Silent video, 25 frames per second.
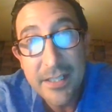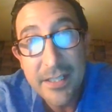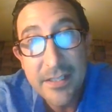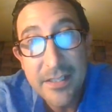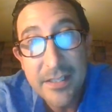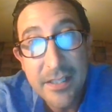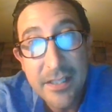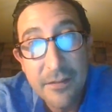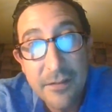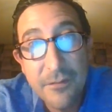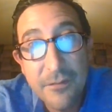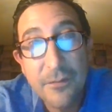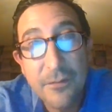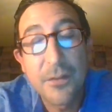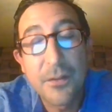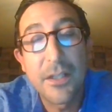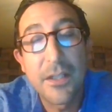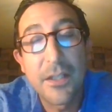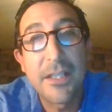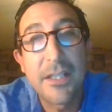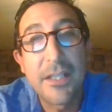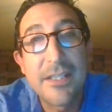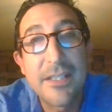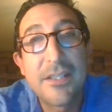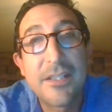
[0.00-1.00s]
to conceive for
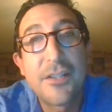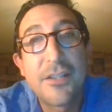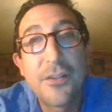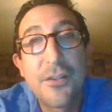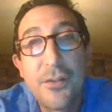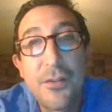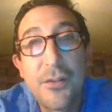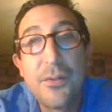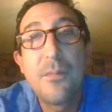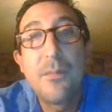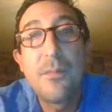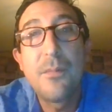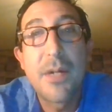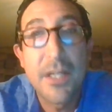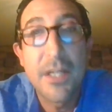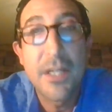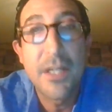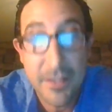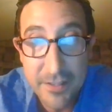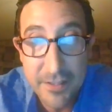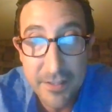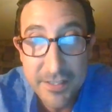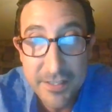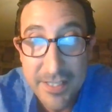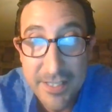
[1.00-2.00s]
at least 2
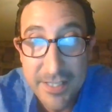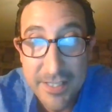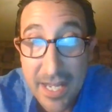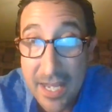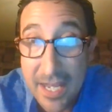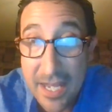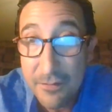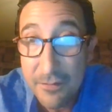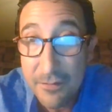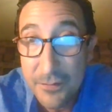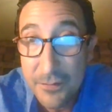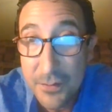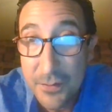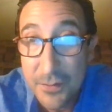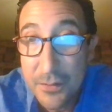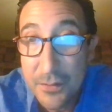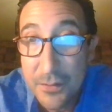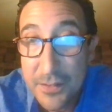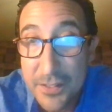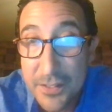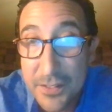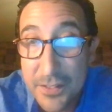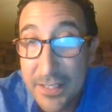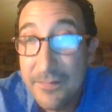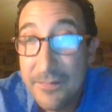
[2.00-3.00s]
months after you
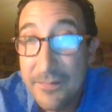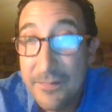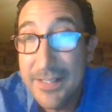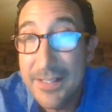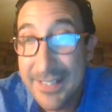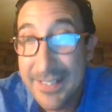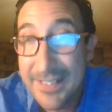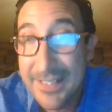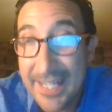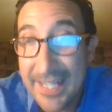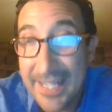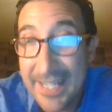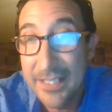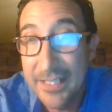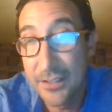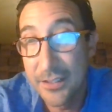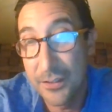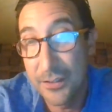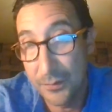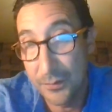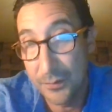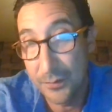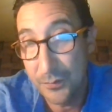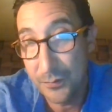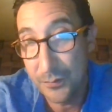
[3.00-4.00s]
receive the second
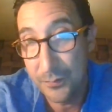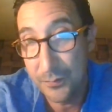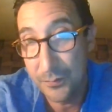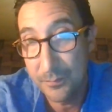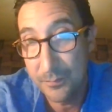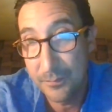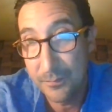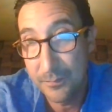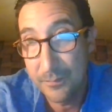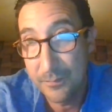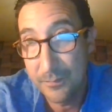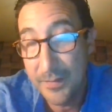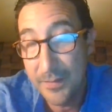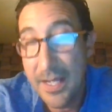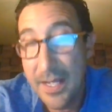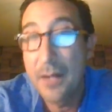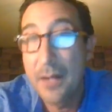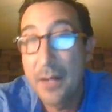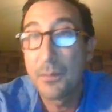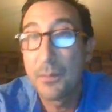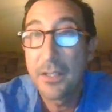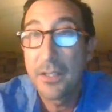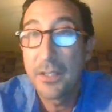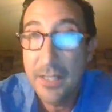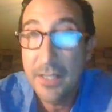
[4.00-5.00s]
dose.
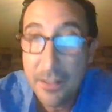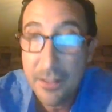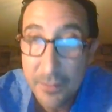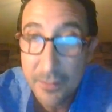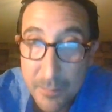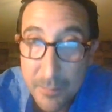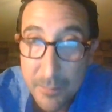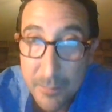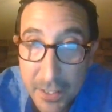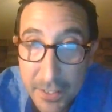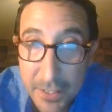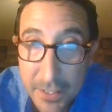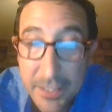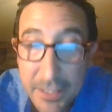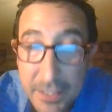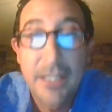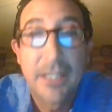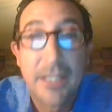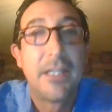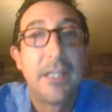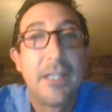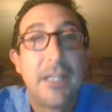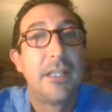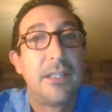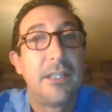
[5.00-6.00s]
That will allow the body
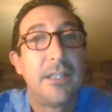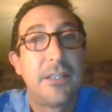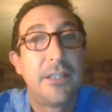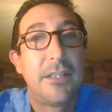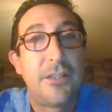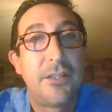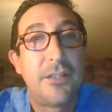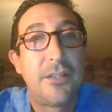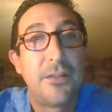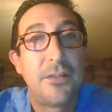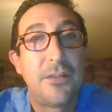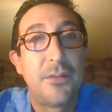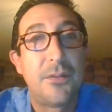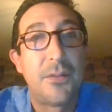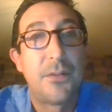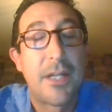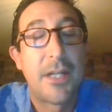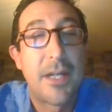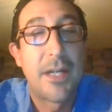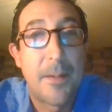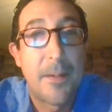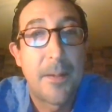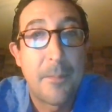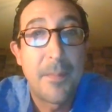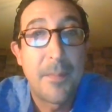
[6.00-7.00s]

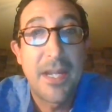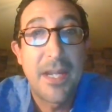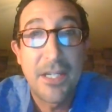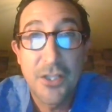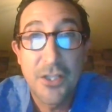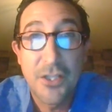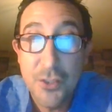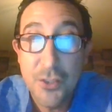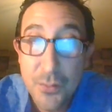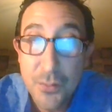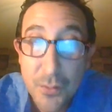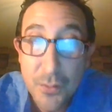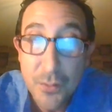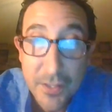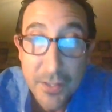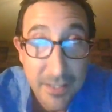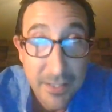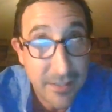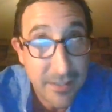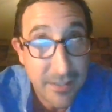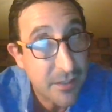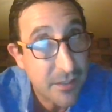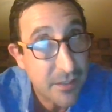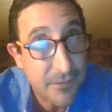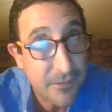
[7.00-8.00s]
to make sure
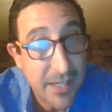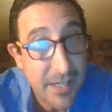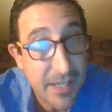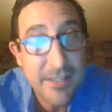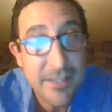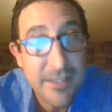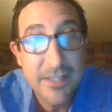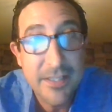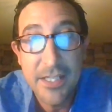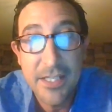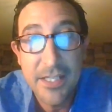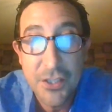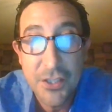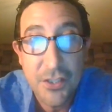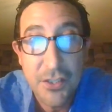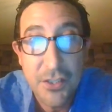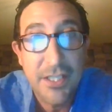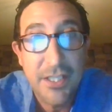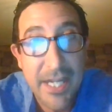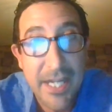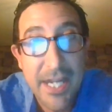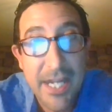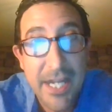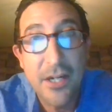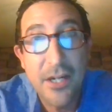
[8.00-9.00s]
that this vaccination
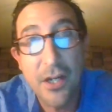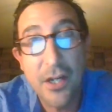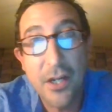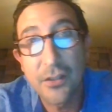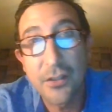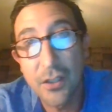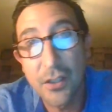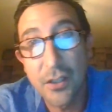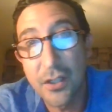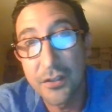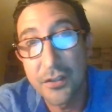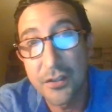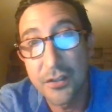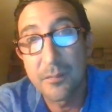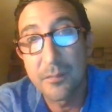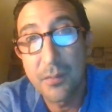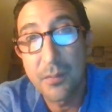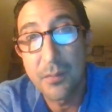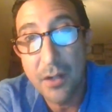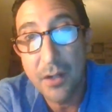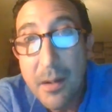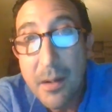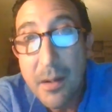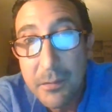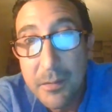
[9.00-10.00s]
cannot cause a
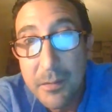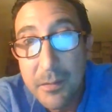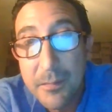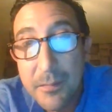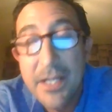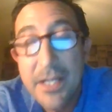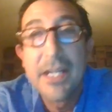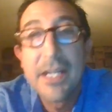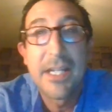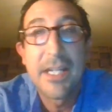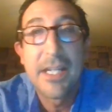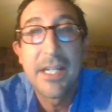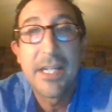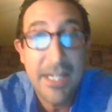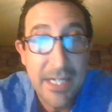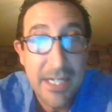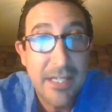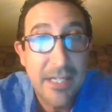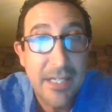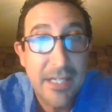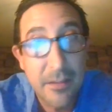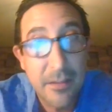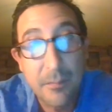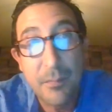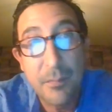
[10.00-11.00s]
problem
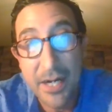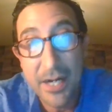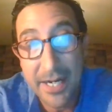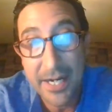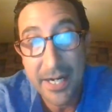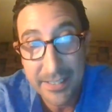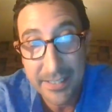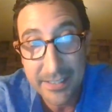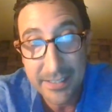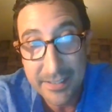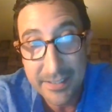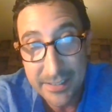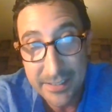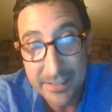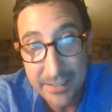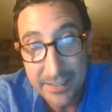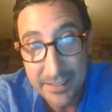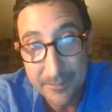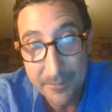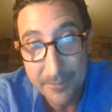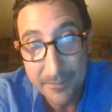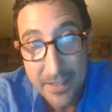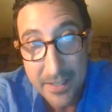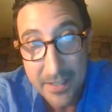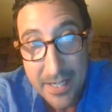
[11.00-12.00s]
in the
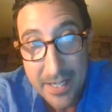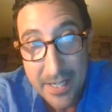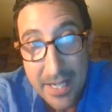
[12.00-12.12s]
pregnancy.